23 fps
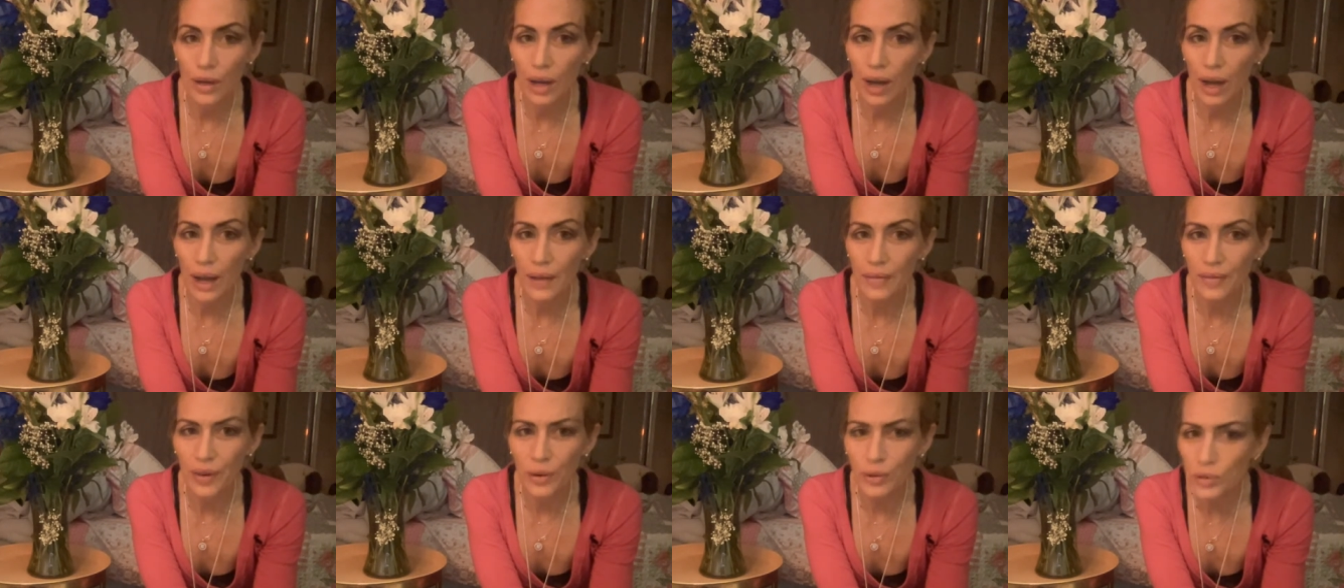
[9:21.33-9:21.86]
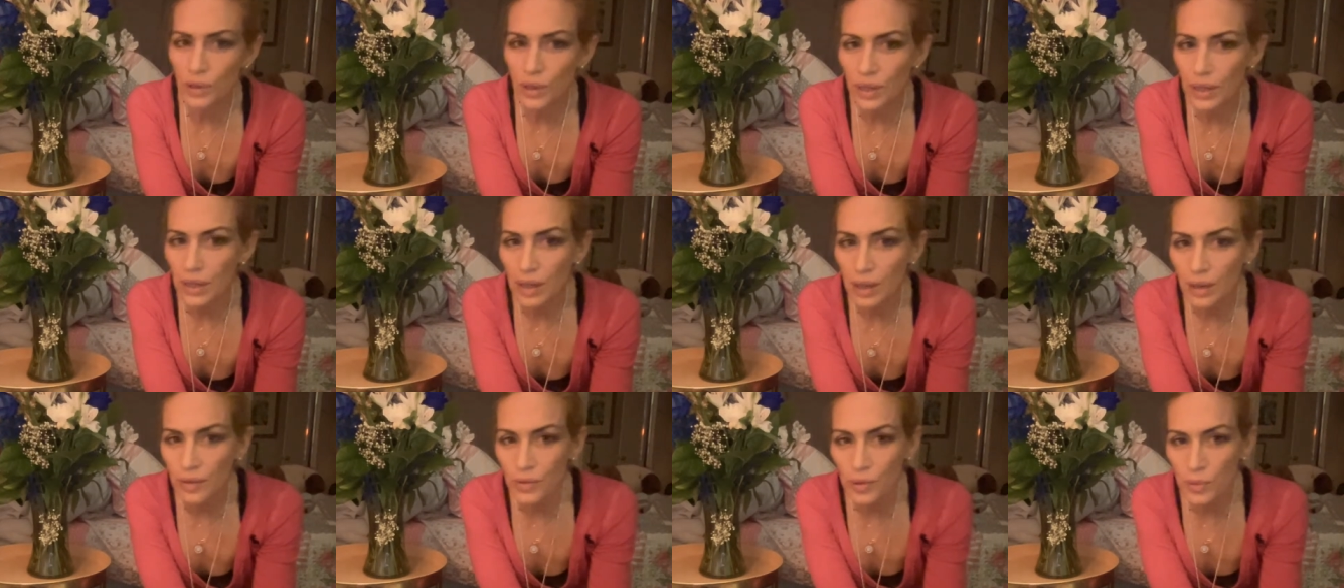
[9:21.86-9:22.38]
I felt really
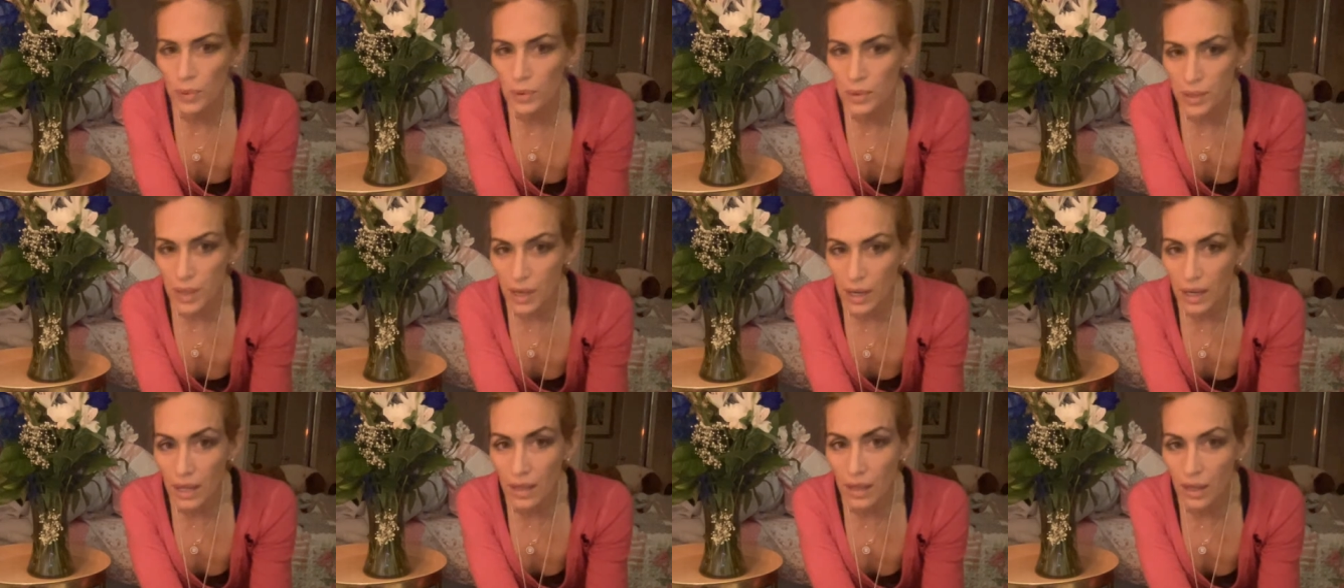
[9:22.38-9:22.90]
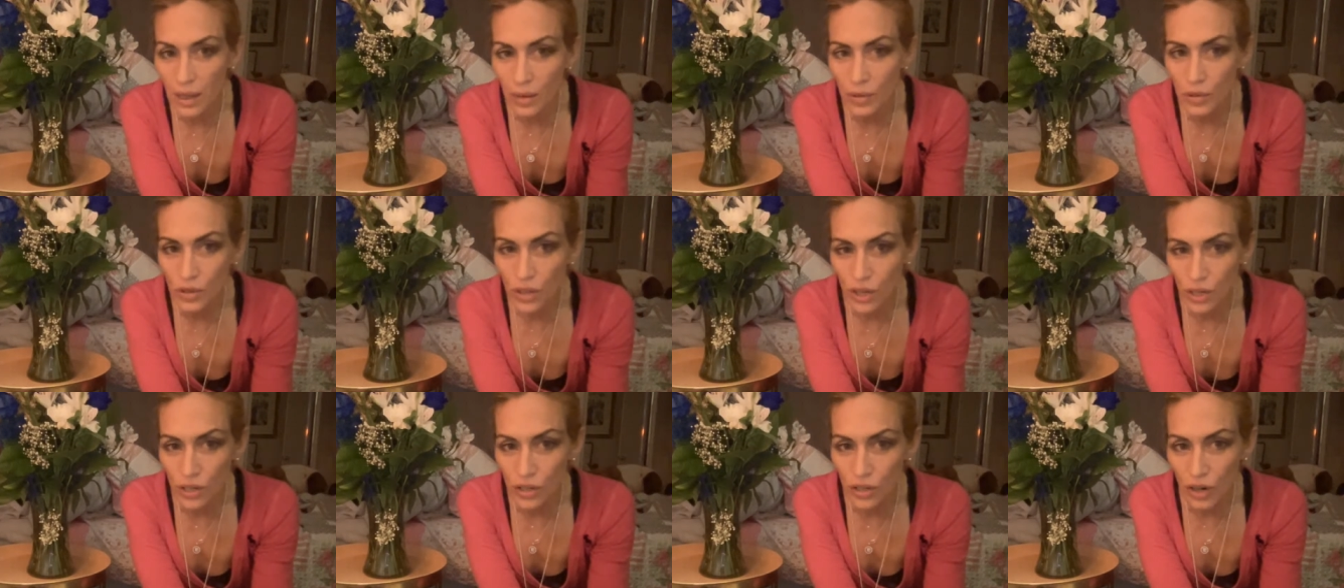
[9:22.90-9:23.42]
uncomfortable to say anything with
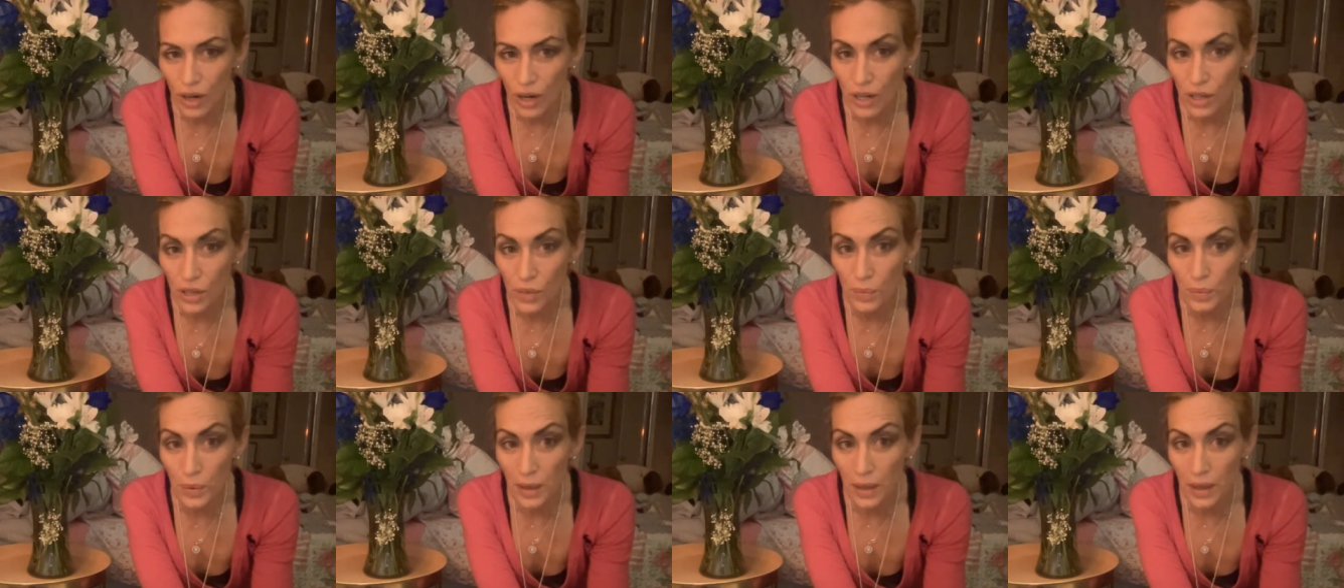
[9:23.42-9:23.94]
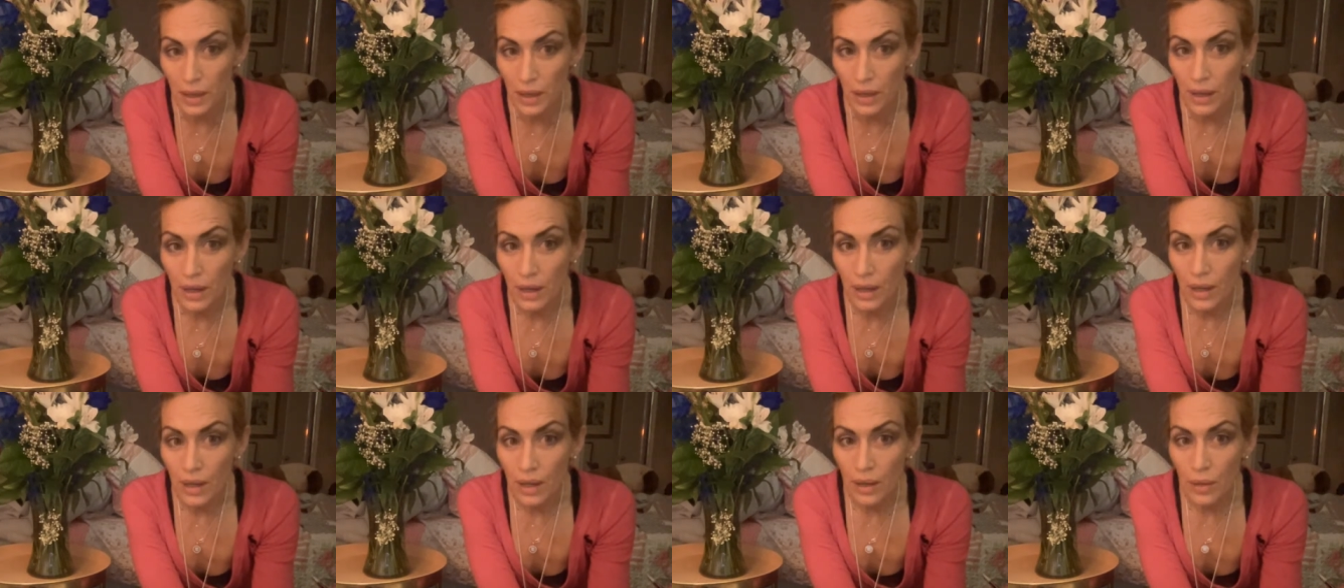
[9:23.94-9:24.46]
Chandrash, but
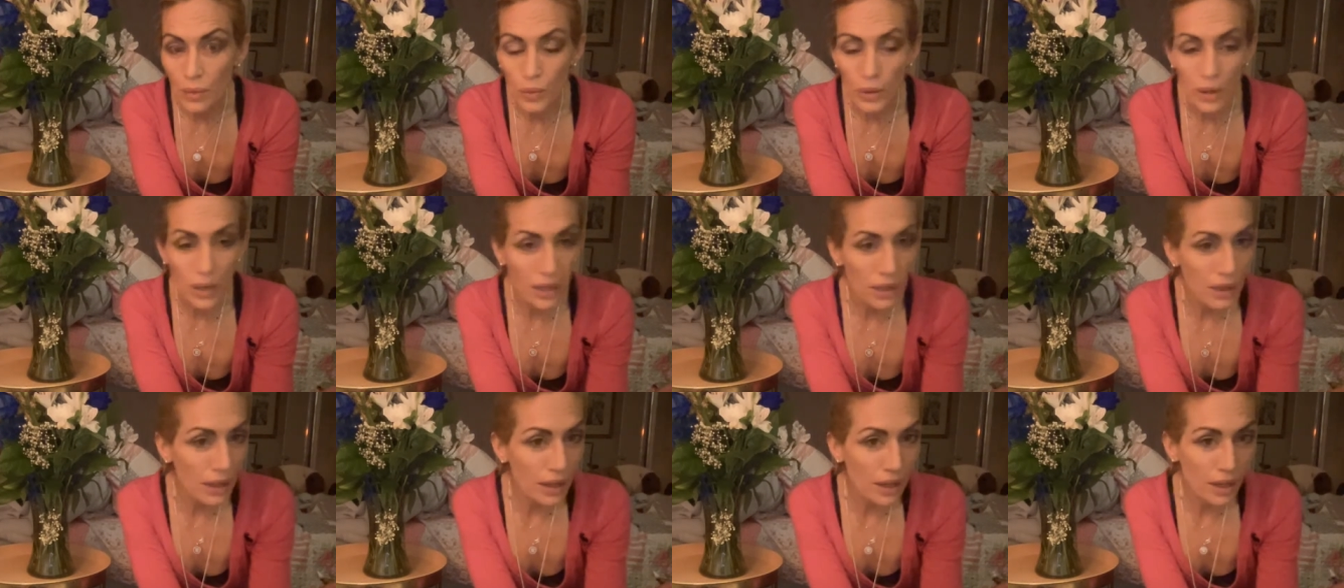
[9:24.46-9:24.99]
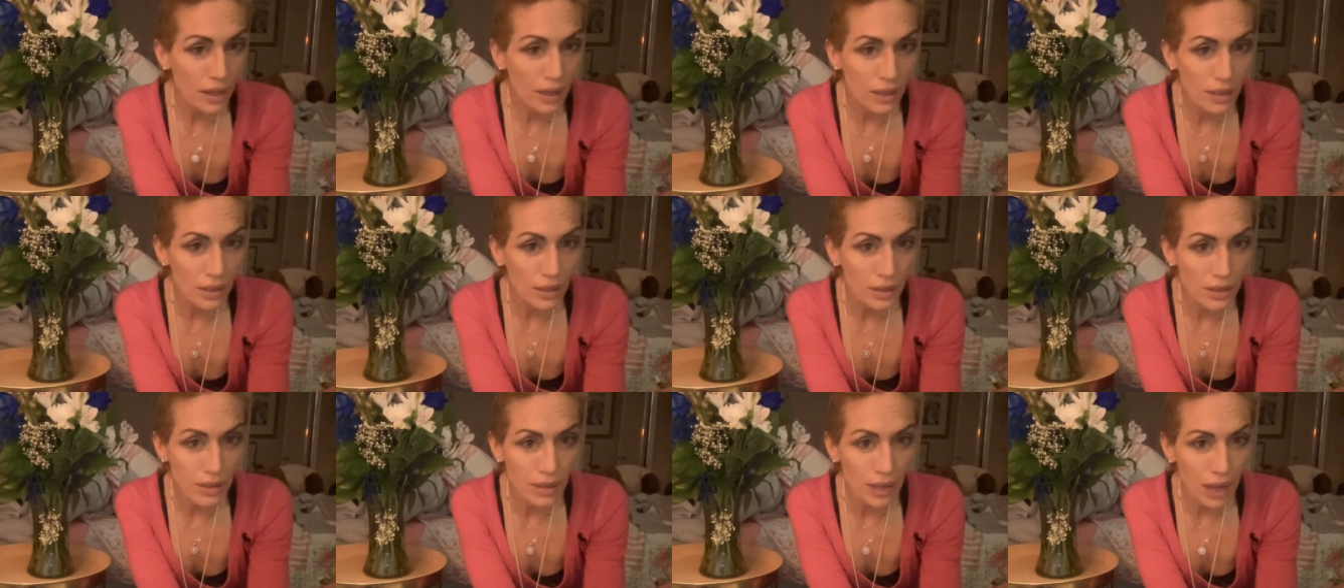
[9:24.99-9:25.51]
we can like
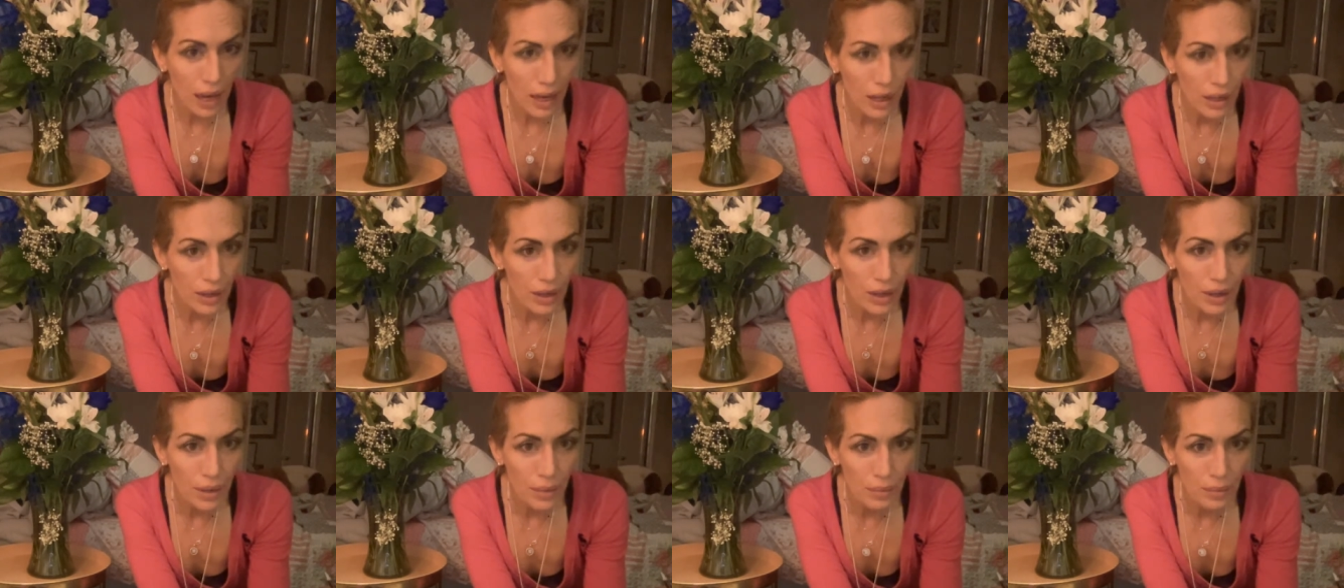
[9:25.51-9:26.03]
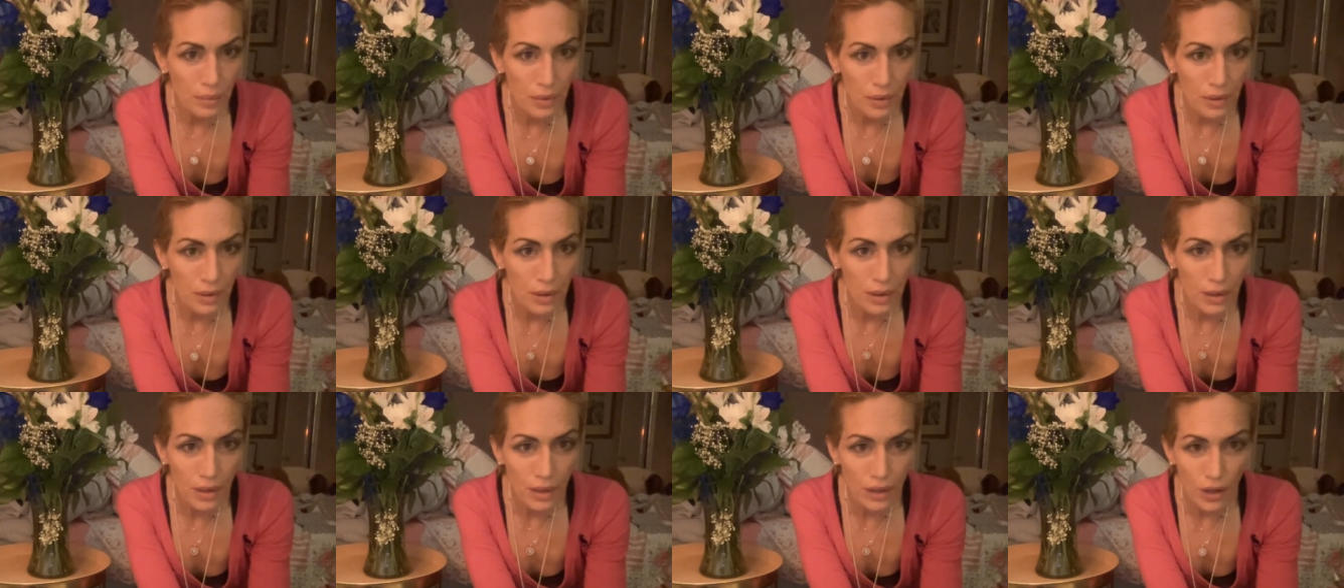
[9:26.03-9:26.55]
tell him,
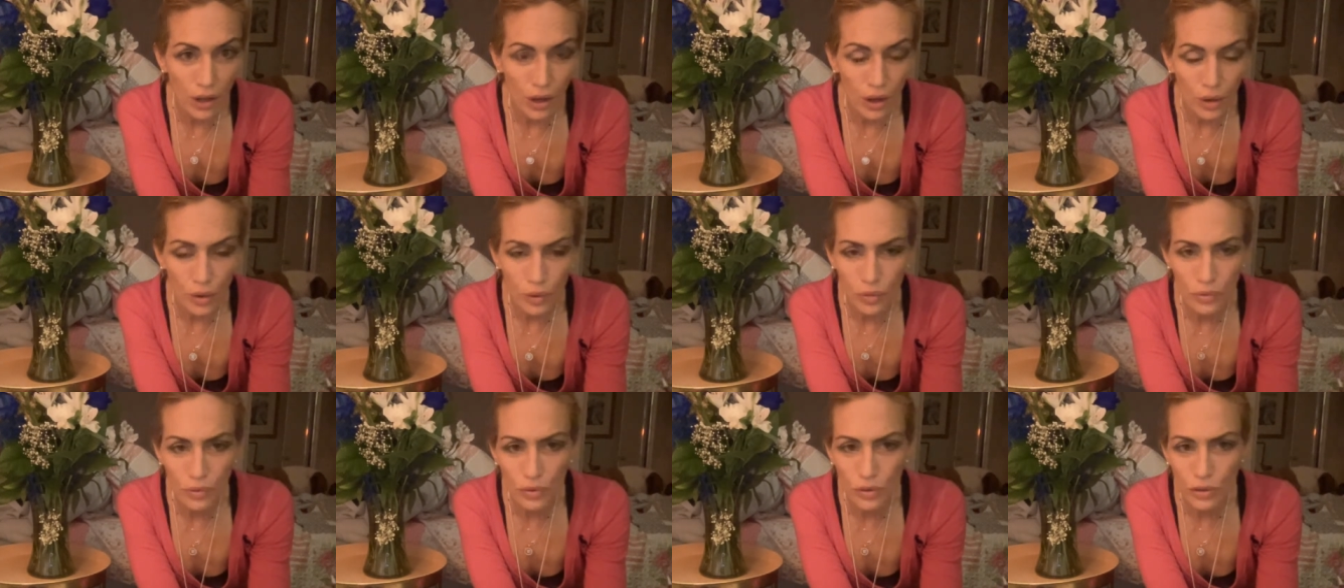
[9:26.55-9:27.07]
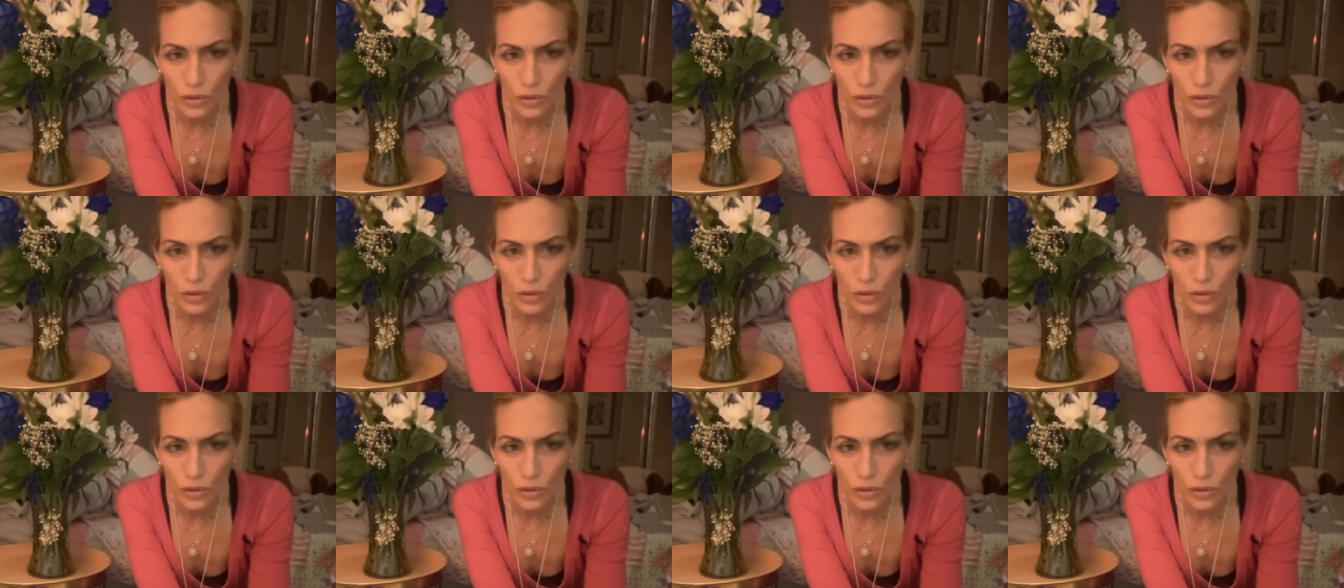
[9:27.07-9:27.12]
to